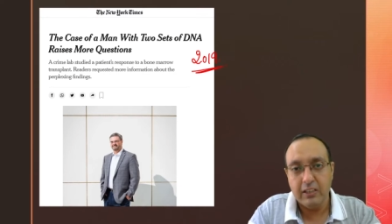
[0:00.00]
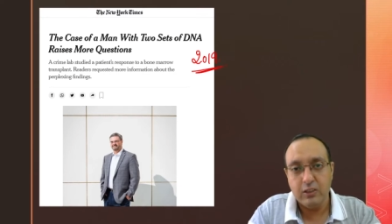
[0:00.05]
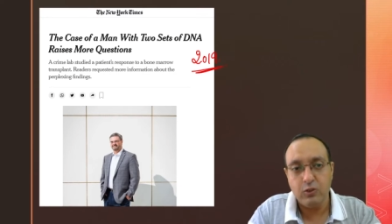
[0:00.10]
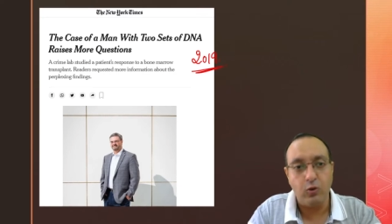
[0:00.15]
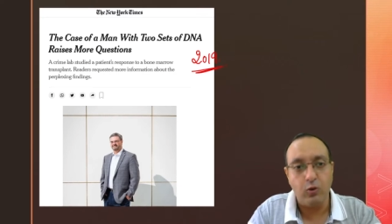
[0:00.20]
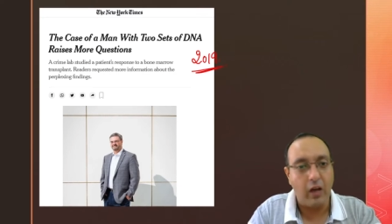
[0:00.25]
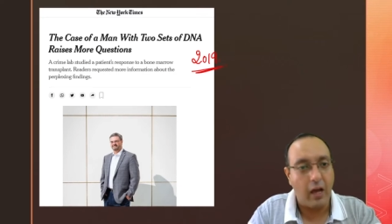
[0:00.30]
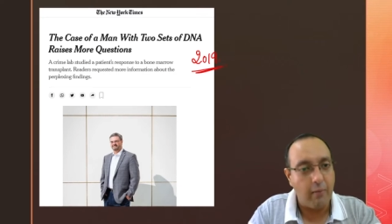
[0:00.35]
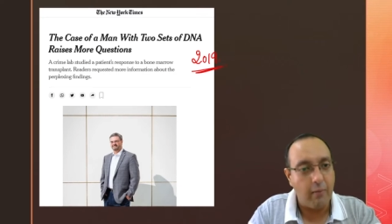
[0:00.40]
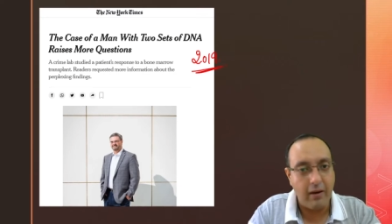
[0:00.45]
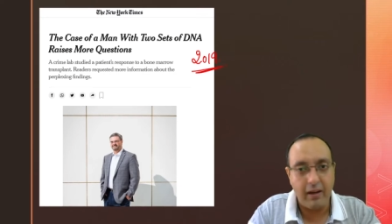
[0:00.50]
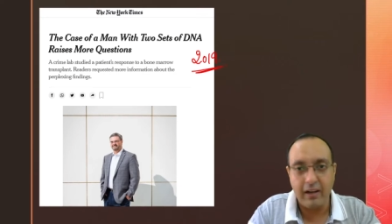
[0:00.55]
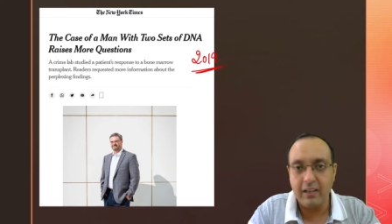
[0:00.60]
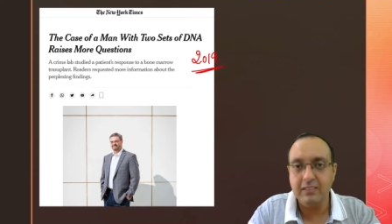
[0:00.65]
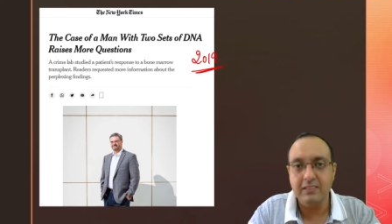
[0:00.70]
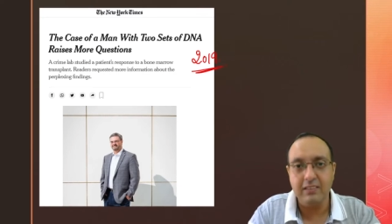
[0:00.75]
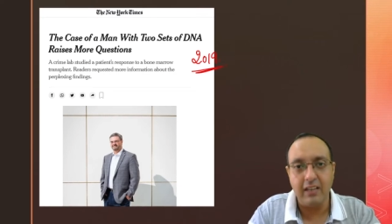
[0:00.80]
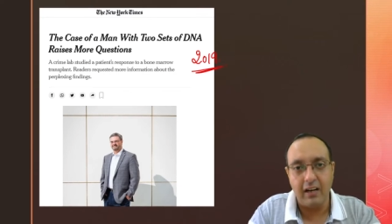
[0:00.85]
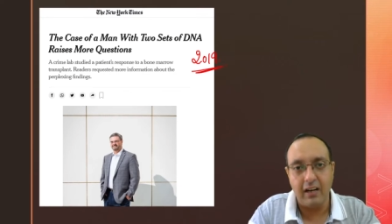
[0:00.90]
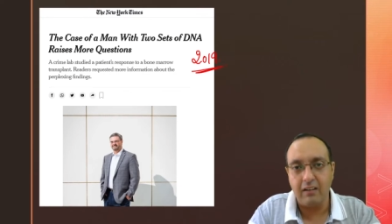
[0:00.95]
so
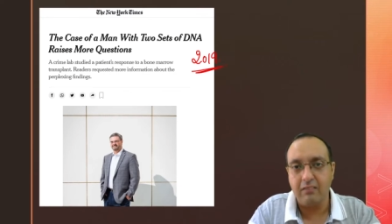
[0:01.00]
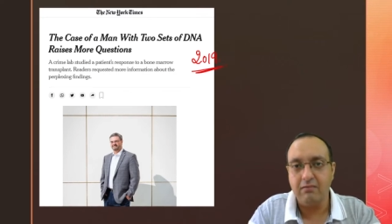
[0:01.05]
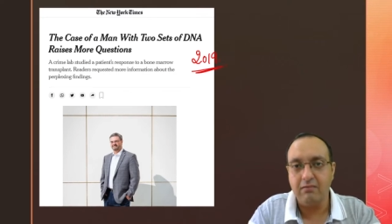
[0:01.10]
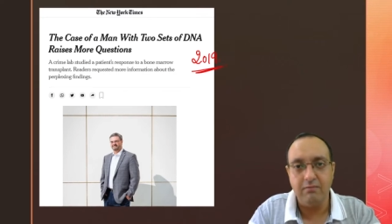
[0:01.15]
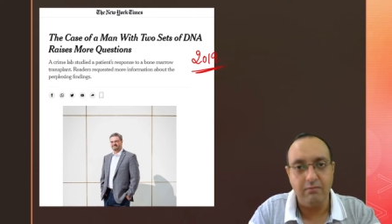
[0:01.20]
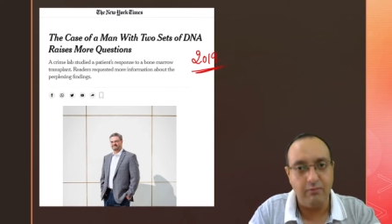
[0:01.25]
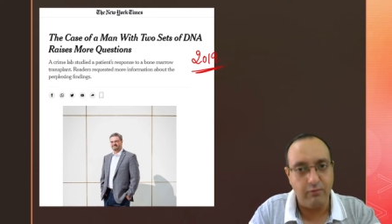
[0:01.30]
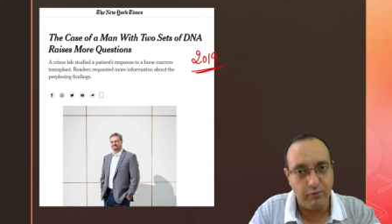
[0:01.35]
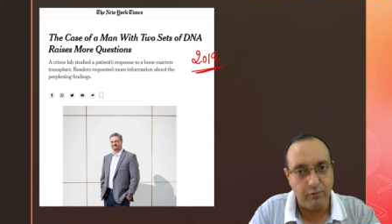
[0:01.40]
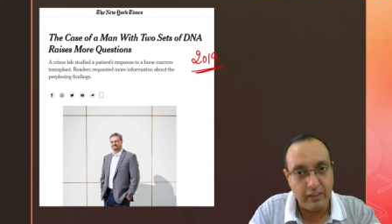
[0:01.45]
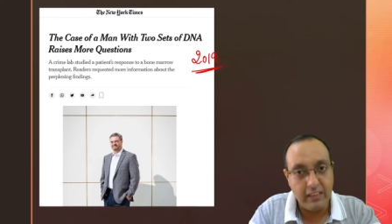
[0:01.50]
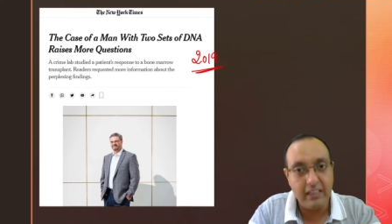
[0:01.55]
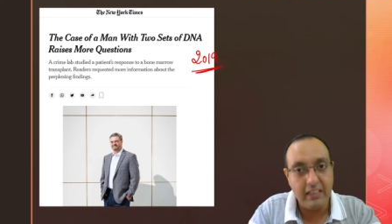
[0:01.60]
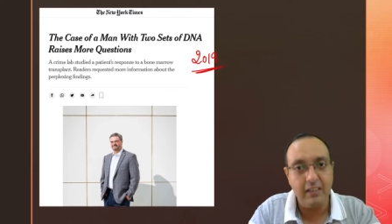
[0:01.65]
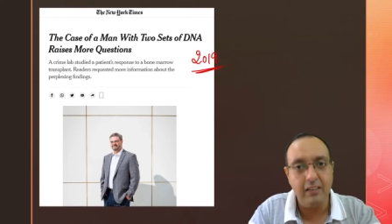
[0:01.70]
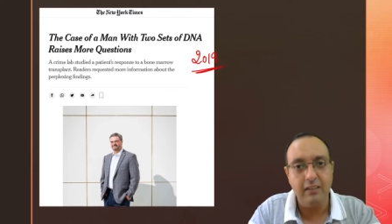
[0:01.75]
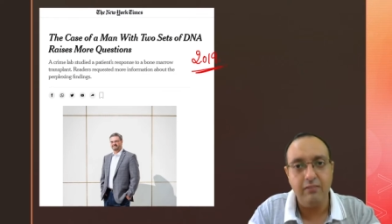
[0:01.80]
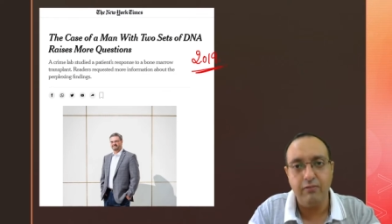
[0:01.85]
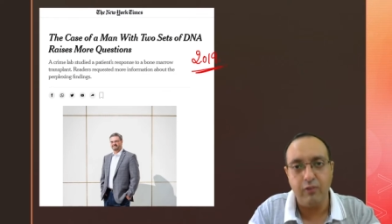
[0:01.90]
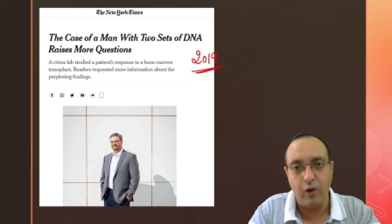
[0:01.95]
chimeras are
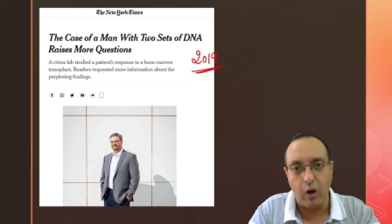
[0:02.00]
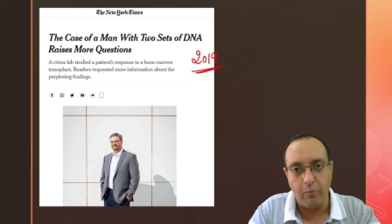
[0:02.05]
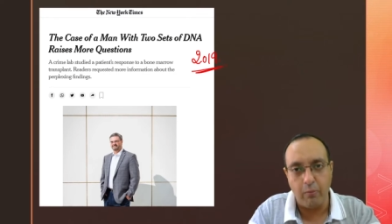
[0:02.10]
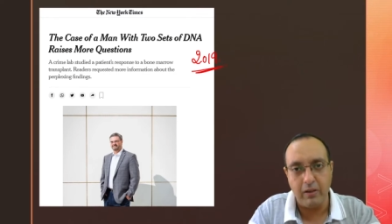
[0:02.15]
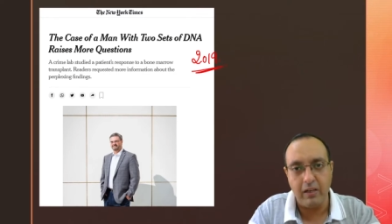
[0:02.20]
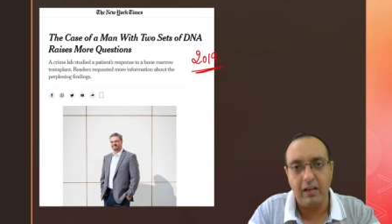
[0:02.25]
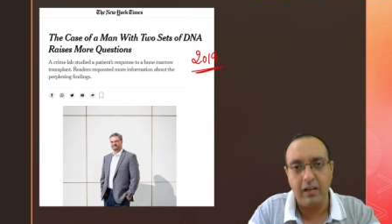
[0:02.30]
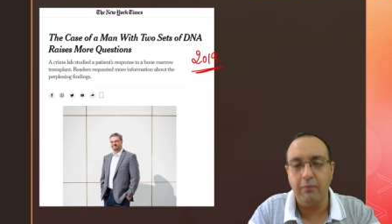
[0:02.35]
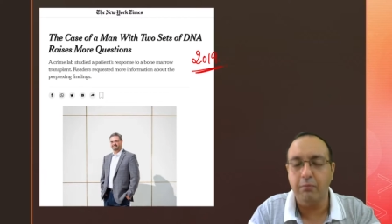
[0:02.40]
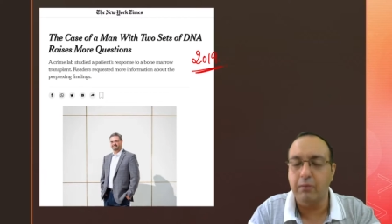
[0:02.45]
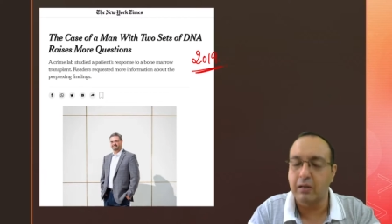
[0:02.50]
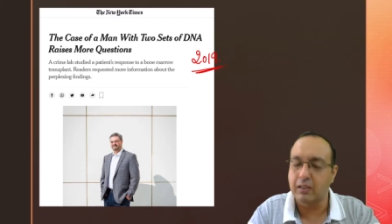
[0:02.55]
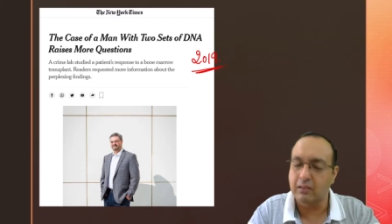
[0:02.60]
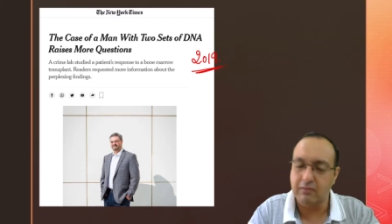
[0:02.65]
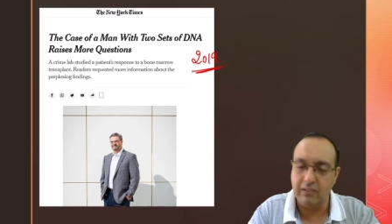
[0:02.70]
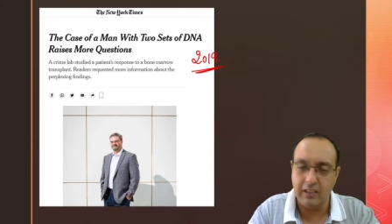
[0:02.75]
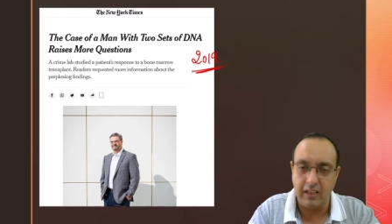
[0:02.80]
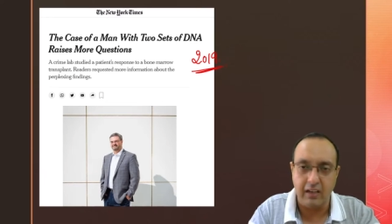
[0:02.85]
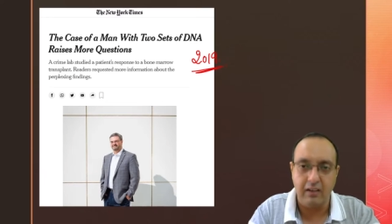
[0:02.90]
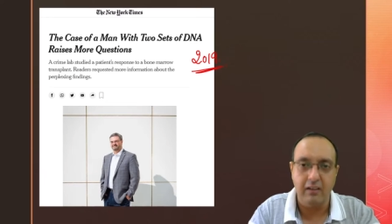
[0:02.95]
weird phenomena,
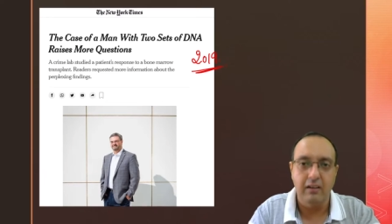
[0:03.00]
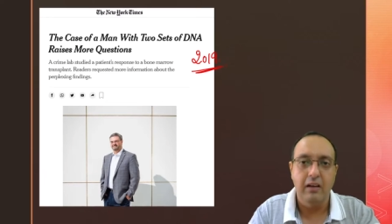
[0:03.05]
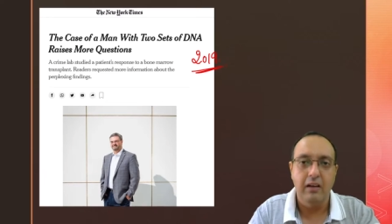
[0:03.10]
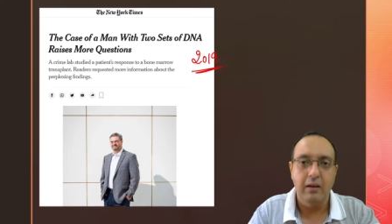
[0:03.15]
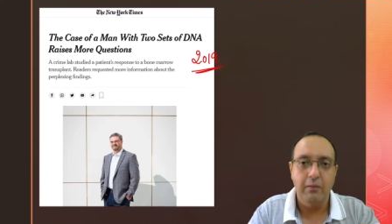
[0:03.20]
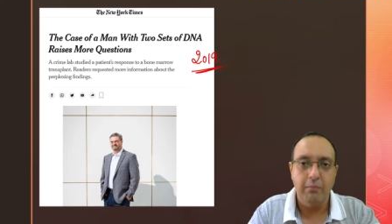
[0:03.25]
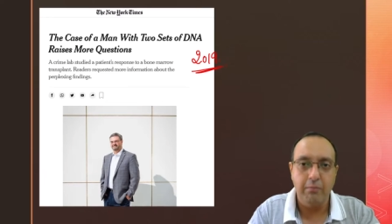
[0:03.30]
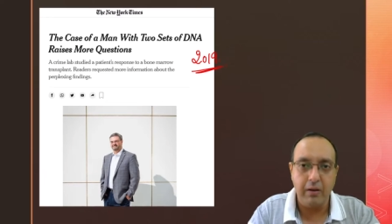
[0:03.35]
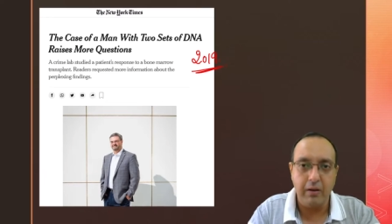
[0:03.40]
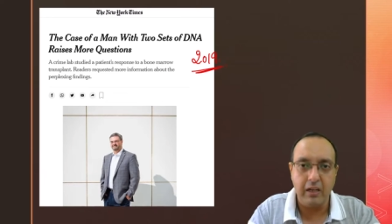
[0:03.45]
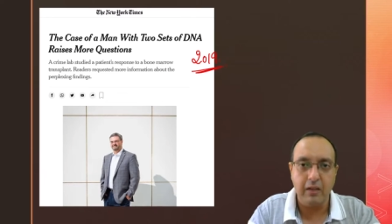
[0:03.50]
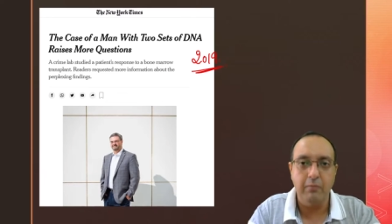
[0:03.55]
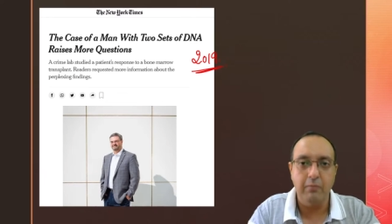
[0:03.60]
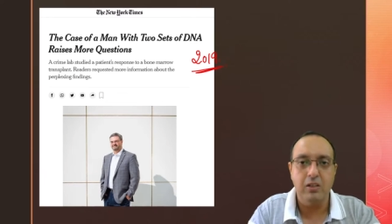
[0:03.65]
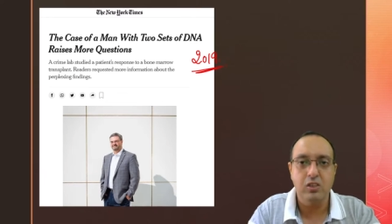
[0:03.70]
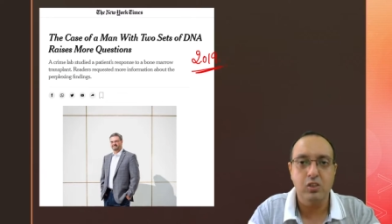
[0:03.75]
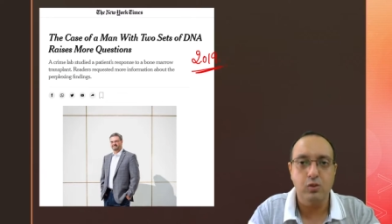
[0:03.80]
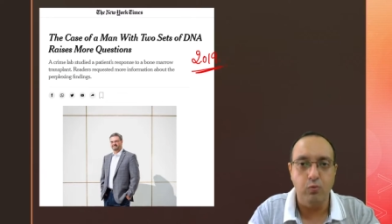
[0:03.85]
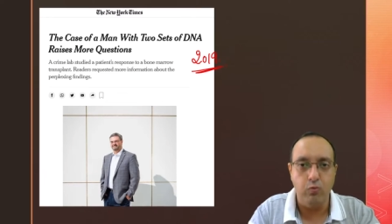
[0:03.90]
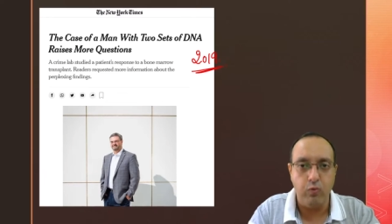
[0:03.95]
but they are pretty
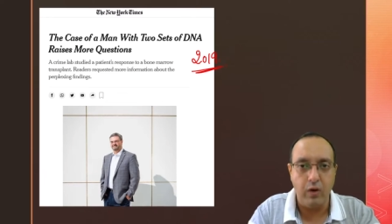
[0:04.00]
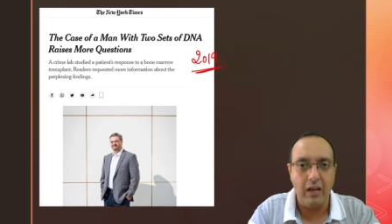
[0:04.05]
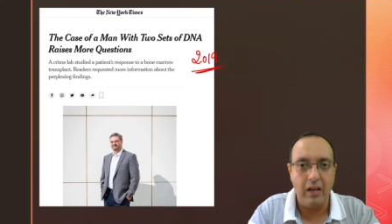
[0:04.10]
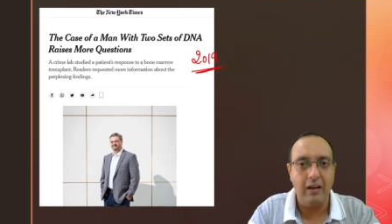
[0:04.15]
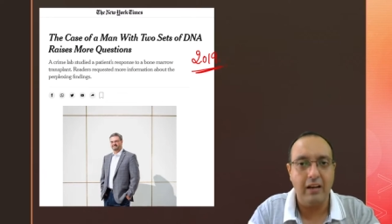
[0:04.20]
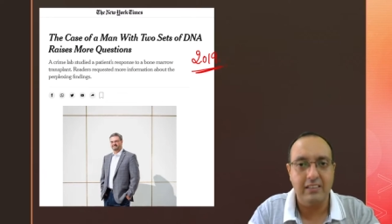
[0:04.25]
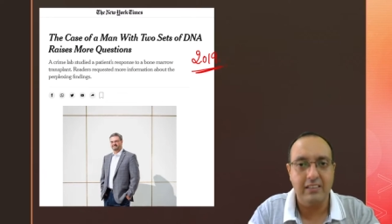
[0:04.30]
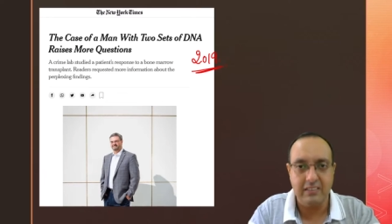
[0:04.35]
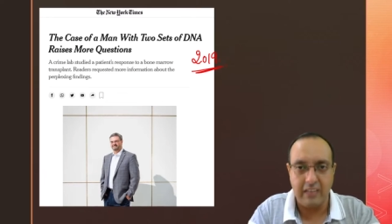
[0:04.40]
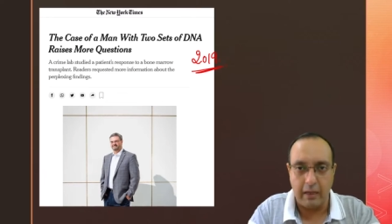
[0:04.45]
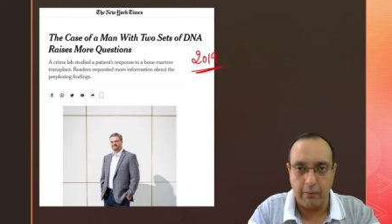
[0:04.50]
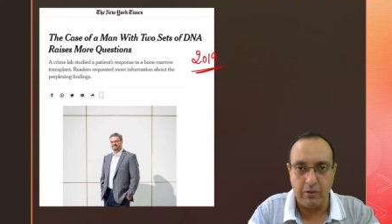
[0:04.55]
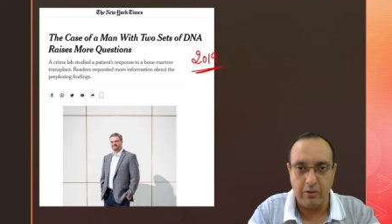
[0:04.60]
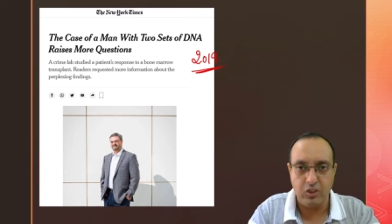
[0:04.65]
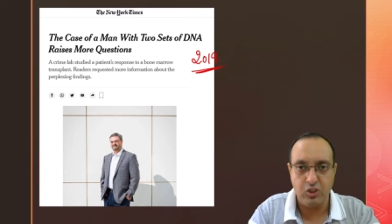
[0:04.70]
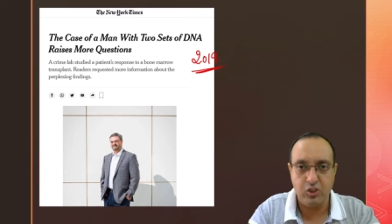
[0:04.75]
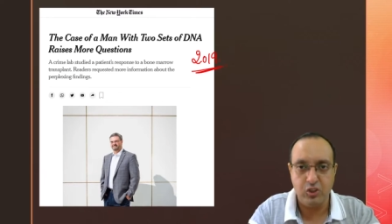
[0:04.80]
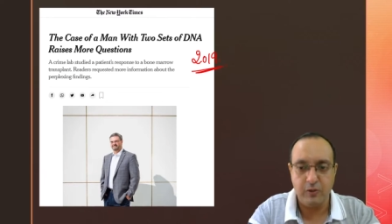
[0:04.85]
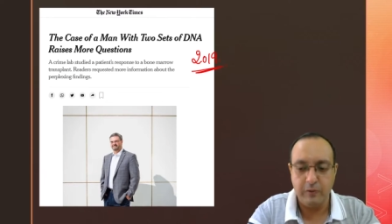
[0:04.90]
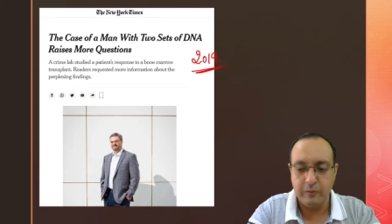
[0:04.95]
much well
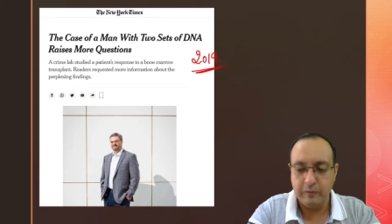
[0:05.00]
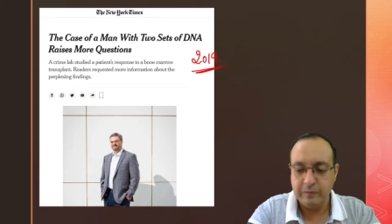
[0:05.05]
established.